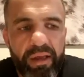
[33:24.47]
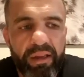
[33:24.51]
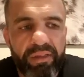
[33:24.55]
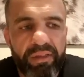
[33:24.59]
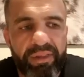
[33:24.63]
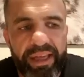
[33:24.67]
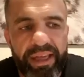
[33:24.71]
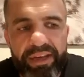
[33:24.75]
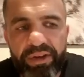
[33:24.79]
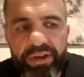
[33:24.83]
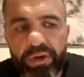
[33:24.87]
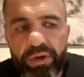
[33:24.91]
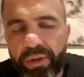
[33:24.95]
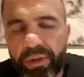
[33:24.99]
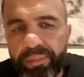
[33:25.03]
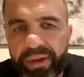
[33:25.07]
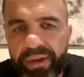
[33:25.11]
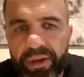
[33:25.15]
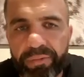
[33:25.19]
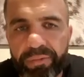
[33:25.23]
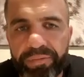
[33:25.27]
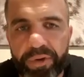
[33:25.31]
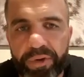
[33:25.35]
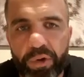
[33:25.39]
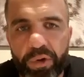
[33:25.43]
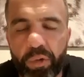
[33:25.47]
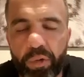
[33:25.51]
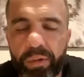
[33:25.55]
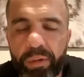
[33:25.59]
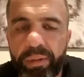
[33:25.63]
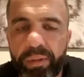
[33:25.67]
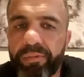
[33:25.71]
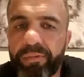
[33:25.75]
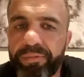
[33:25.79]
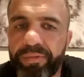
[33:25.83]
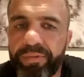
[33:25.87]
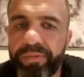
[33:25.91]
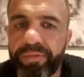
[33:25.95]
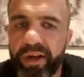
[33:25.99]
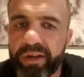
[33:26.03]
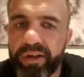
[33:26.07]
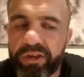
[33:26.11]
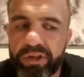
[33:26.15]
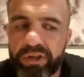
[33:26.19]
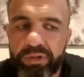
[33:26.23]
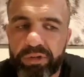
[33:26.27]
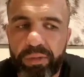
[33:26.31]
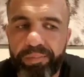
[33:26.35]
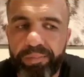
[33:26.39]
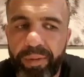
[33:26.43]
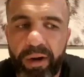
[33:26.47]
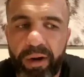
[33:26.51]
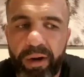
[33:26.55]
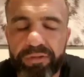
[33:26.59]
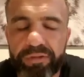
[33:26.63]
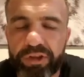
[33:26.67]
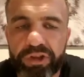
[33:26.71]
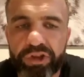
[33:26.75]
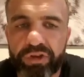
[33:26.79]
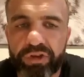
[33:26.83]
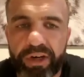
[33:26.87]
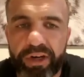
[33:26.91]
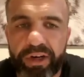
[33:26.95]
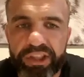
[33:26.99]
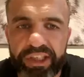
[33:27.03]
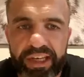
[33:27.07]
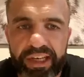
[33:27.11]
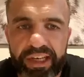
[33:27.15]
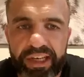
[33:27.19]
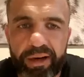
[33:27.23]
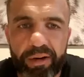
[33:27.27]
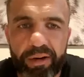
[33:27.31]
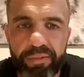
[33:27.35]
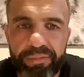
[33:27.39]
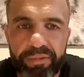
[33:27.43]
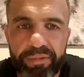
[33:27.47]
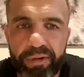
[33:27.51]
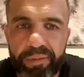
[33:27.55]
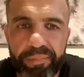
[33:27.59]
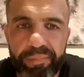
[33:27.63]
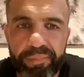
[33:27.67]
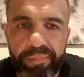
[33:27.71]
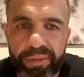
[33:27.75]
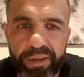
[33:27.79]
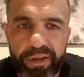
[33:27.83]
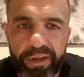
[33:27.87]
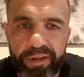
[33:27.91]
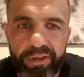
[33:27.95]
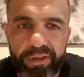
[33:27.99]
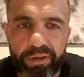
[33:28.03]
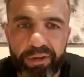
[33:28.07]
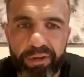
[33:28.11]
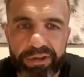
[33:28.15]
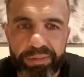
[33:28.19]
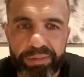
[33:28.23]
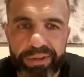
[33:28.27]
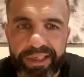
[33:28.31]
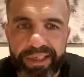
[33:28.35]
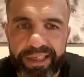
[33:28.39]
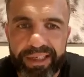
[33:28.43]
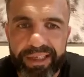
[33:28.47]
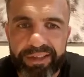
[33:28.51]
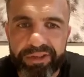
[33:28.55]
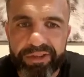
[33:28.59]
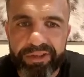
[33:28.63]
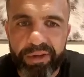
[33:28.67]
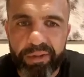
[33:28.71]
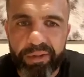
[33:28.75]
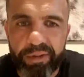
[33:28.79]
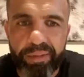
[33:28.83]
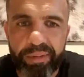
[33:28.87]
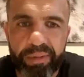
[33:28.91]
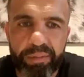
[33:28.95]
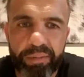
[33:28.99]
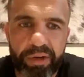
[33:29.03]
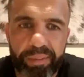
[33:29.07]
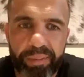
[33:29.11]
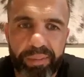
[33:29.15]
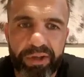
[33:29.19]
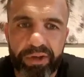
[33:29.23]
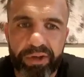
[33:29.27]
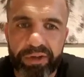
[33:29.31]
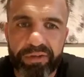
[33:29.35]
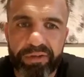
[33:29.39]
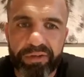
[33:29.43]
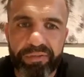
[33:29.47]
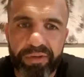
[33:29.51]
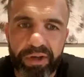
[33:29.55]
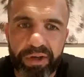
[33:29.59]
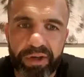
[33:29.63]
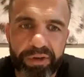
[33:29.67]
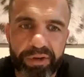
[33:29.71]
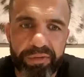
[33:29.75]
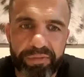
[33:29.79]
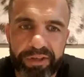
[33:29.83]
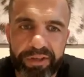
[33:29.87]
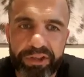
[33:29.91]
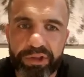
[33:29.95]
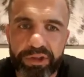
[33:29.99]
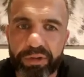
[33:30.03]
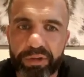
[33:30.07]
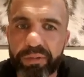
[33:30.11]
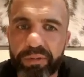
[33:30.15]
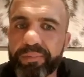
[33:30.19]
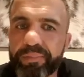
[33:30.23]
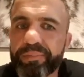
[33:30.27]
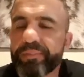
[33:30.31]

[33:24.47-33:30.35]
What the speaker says: They knew that me and Fedor would have been fun because we both just trashed it out for as long as we needed to. It would have been a good visual.